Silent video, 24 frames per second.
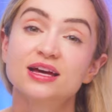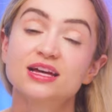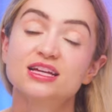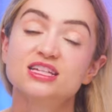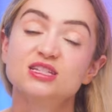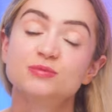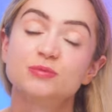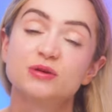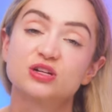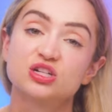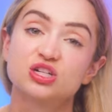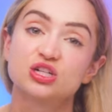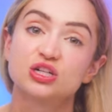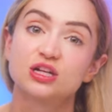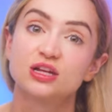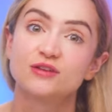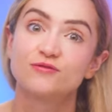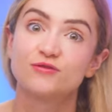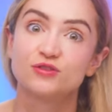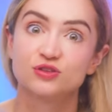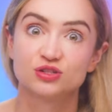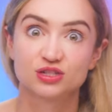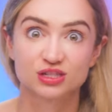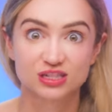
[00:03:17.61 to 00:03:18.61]
especially
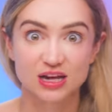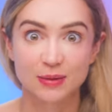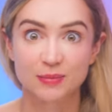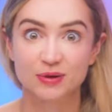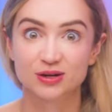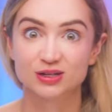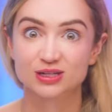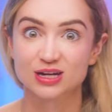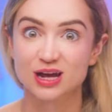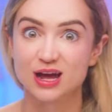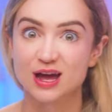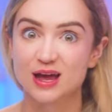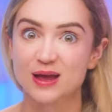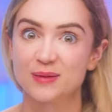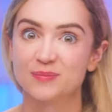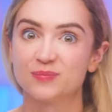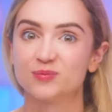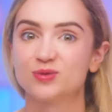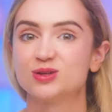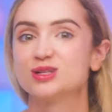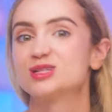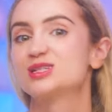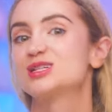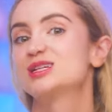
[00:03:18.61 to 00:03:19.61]
for
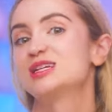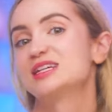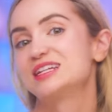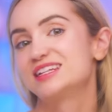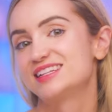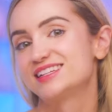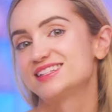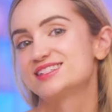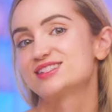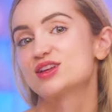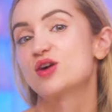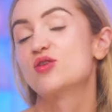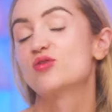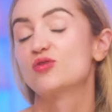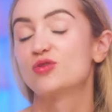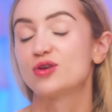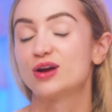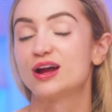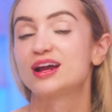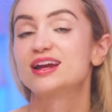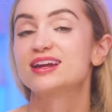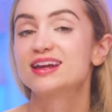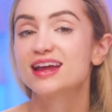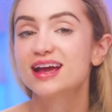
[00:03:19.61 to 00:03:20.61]
summertime, which it is
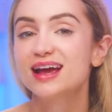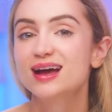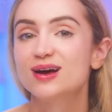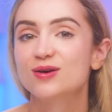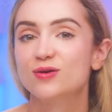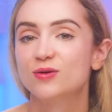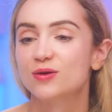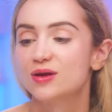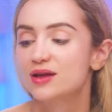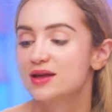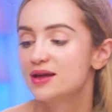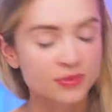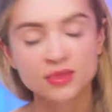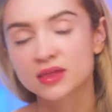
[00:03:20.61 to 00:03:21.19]
right now.